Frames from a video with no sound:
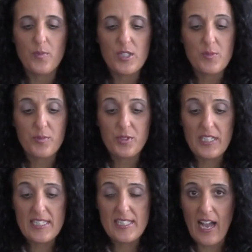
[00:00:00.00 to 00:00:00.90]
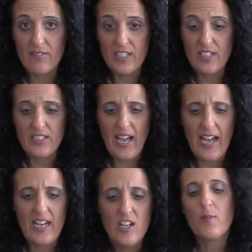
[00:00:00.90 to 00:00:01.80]
It's pretty savvy in
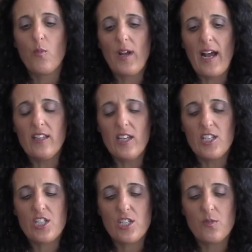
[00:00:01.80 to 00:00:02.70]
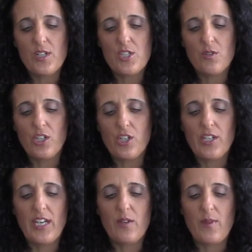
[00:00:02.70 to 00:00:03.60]
that. What I like too is you can
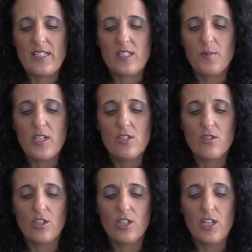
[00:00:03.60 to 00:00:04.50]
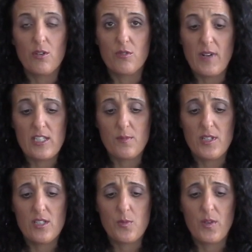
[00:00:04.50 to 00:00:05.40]
create recipes. You can create your own
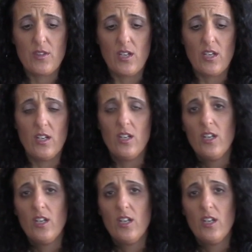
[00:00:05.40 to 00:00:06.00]
recipes with it.